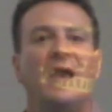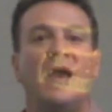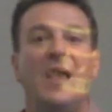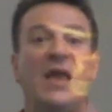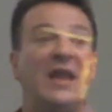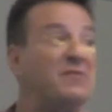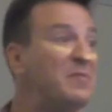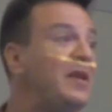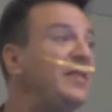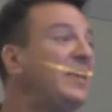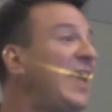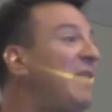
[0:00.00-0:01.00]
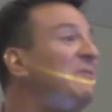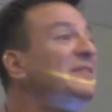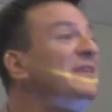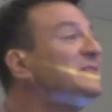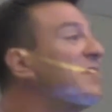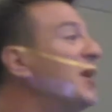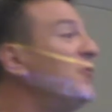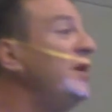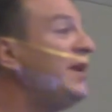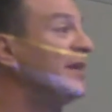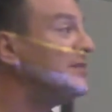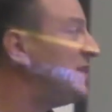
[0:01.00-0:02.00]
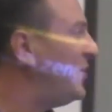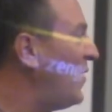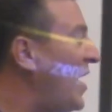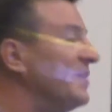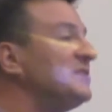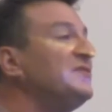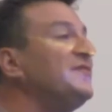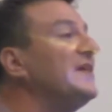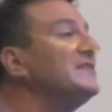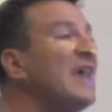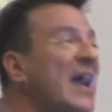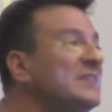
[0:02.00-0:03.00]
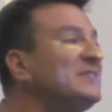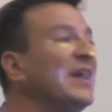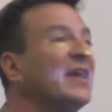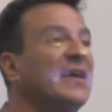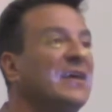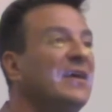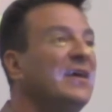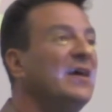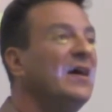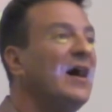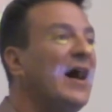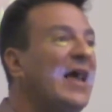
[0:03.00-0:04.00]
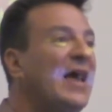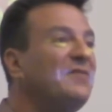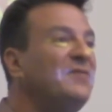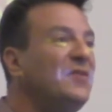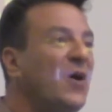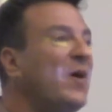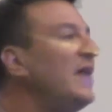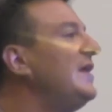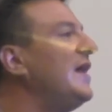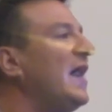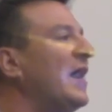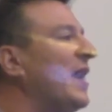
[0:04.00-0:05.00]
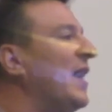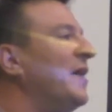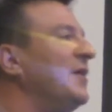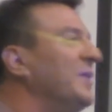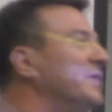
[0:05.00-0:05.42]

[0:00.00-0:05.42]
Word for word: And everybody that came in the entire weekend said, wow, this is fantastic. I have no idea how to hire you.